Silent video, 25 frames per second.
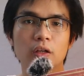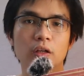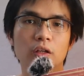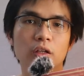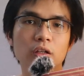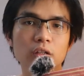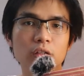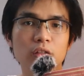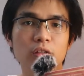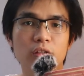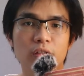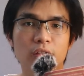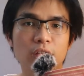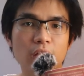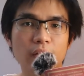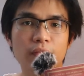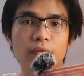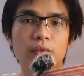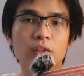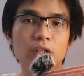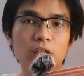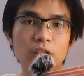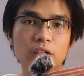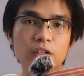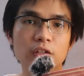It
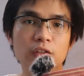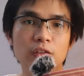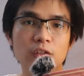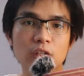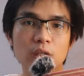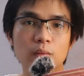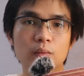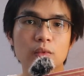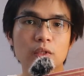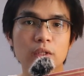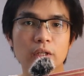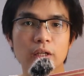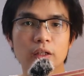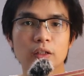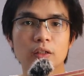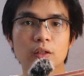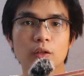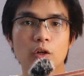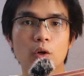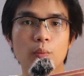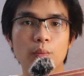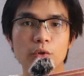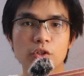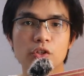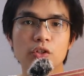definitely seems like the
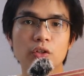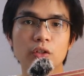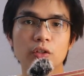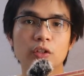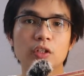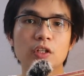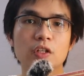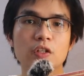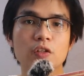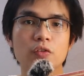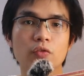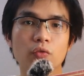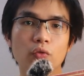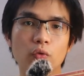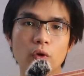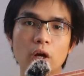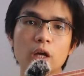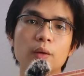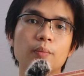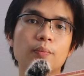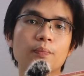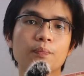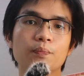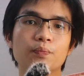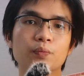opportunity is
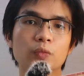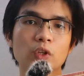ripe